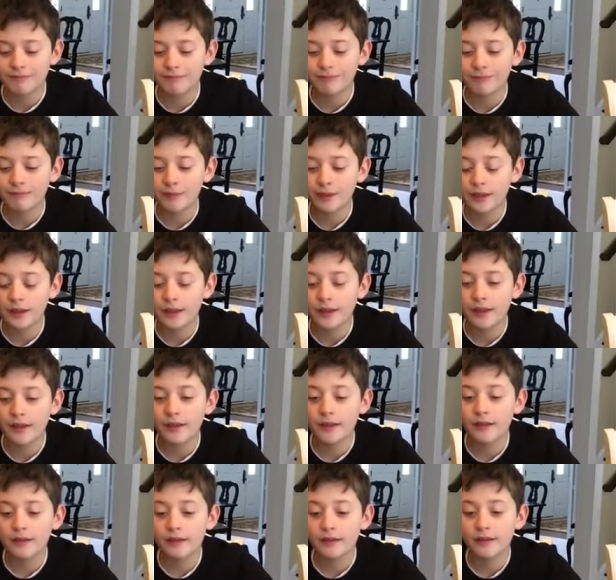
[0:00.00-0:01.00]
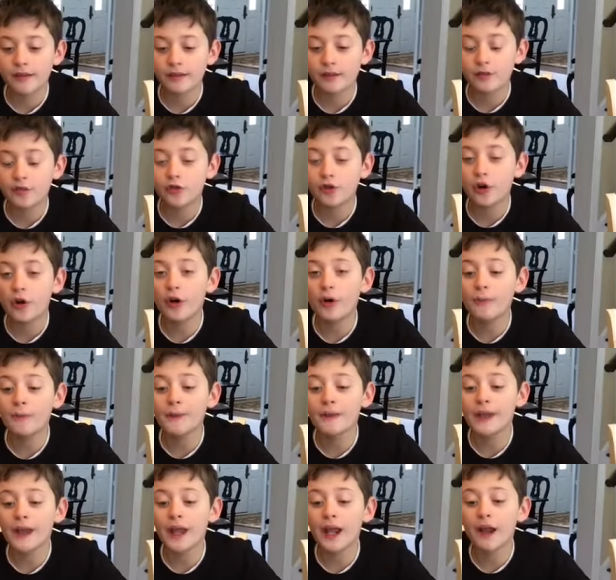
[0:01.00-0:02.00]
because it's
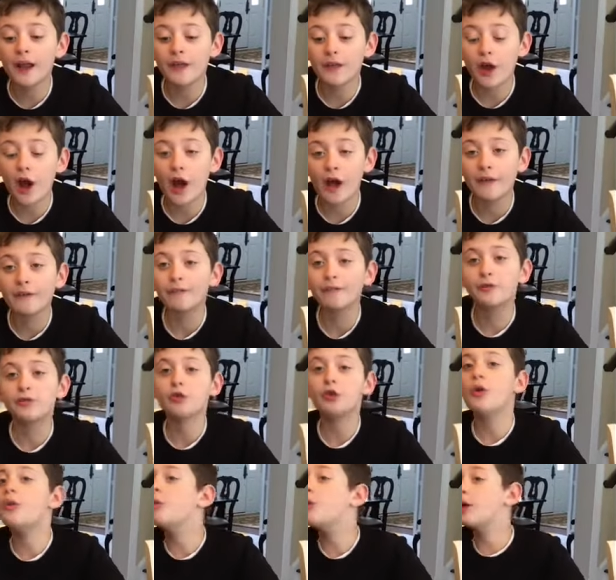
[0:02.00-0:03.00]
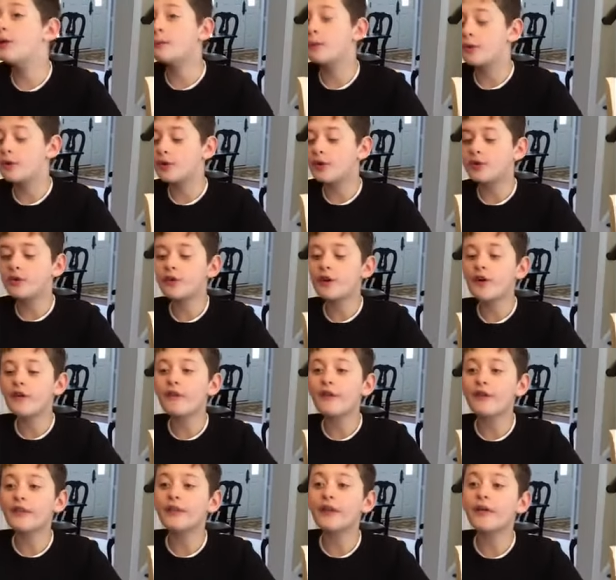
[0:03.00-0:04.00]
germs and it's hot. Don't want to burn
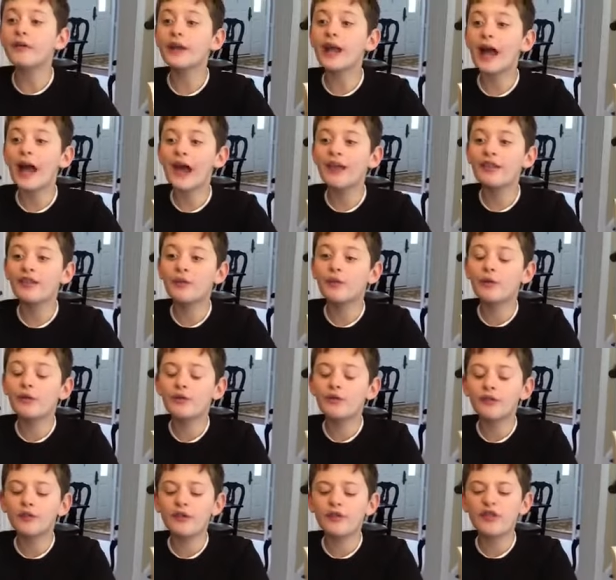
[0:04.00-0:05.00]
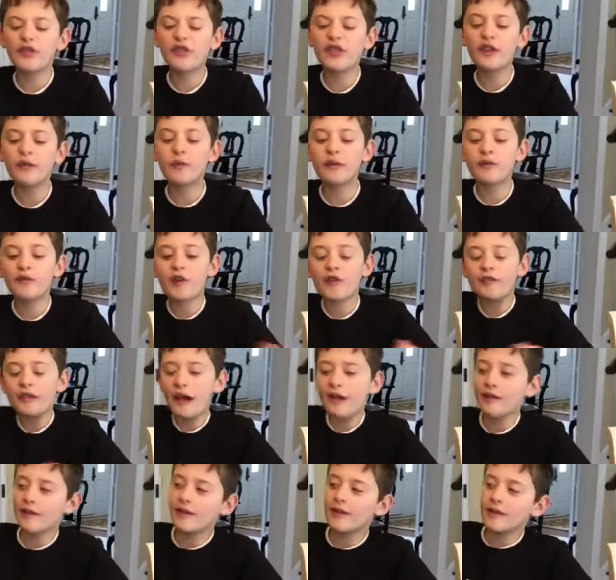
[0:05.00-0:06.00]
yourself. So yeah, and the thing we found
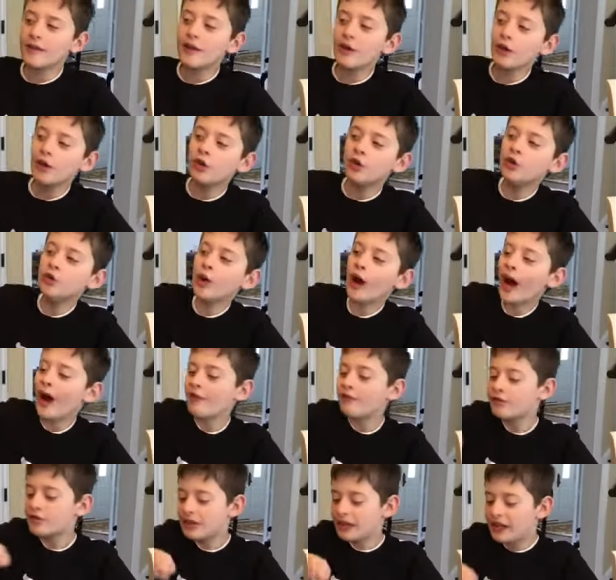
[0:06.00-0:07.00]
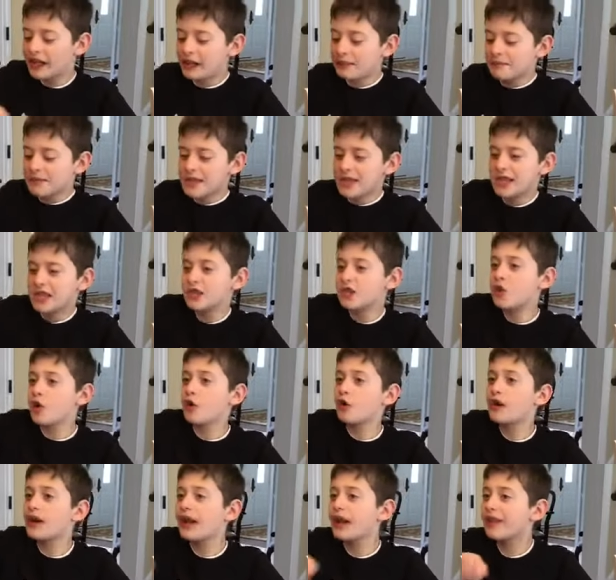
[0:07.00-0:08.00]
out is you have to keep
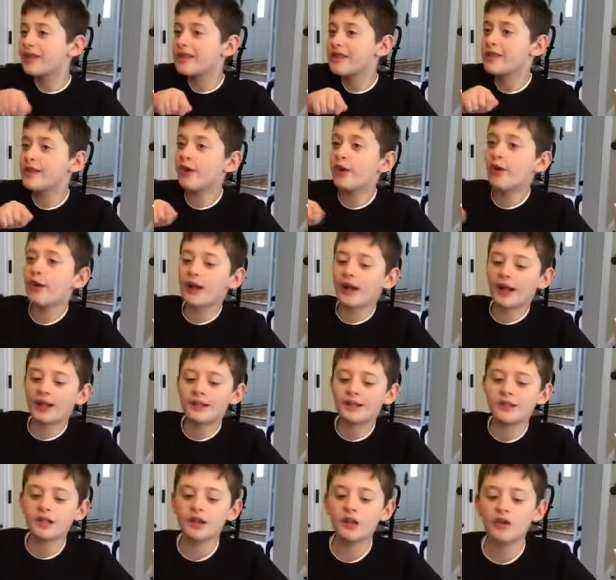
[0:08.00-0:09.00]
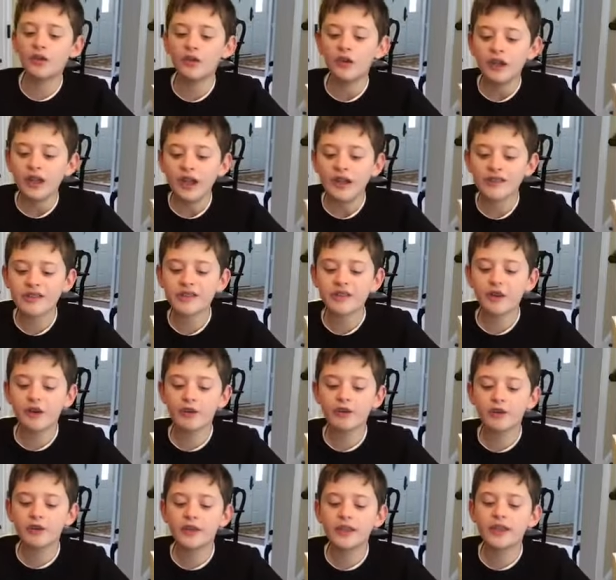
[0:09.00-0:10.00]
stirring and stirring until it
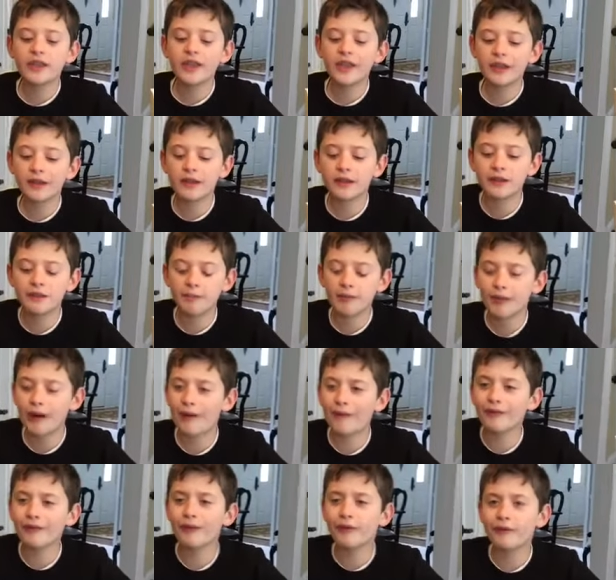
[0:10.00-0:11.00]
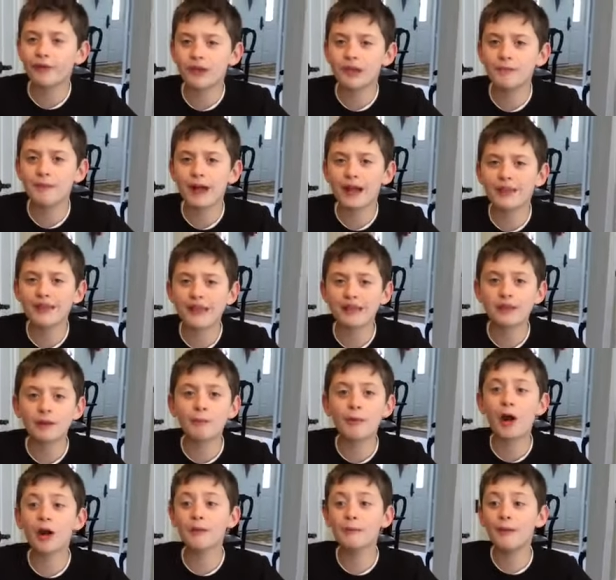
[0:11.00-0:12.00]
starts seeing brown little specks at the
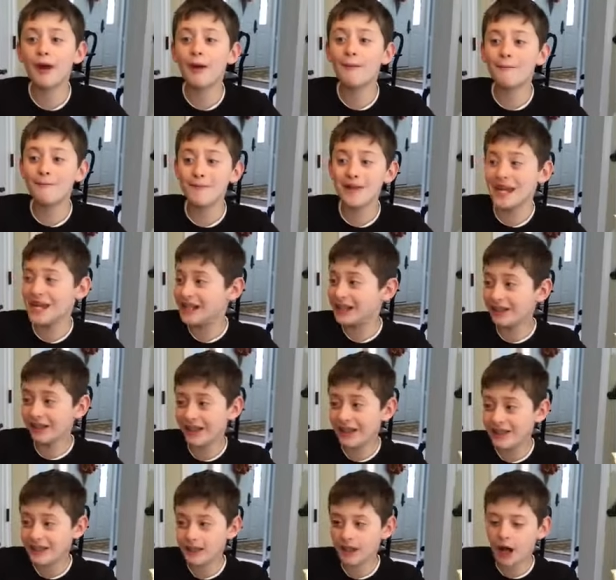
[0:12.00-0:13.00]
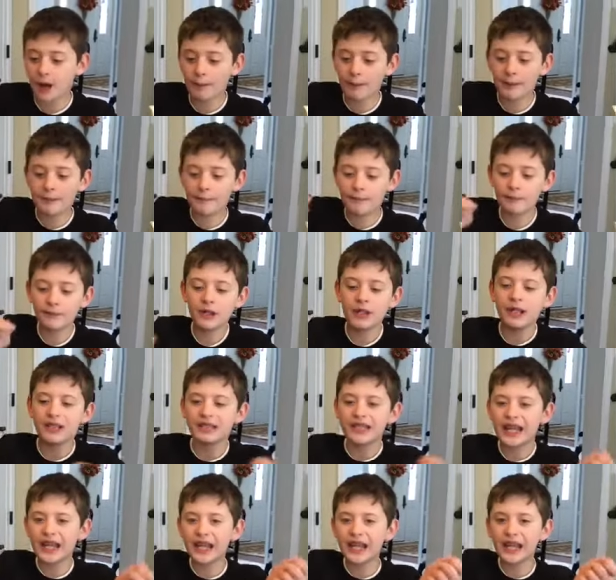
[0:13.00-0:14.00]
bottom. Immediately stop and
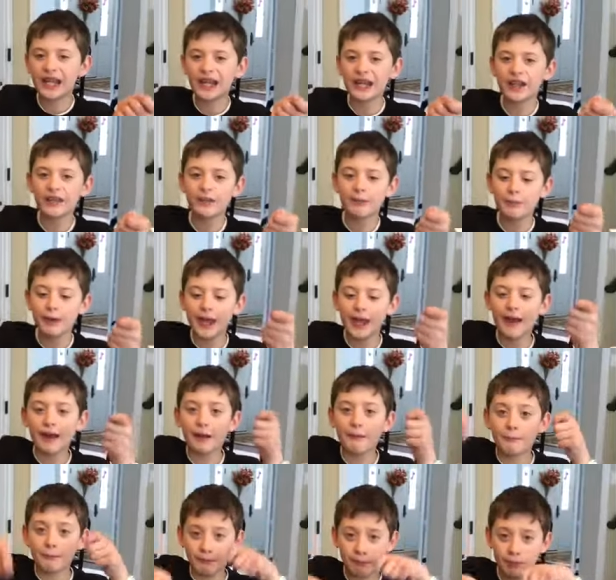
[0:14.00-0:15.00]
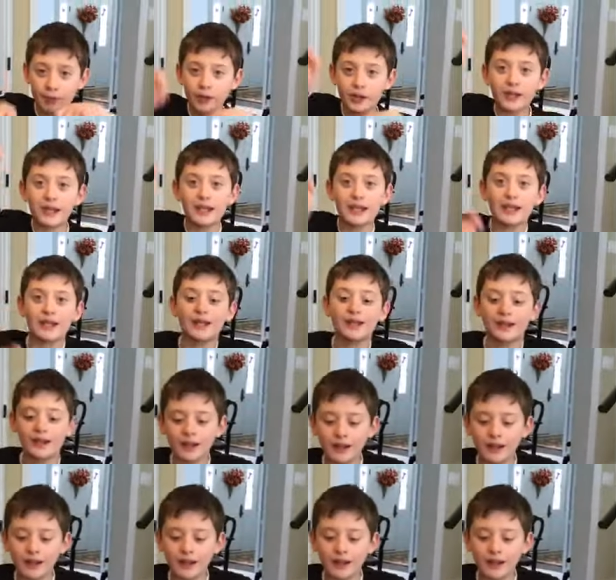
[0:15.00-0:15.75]
take it in the pan and put it in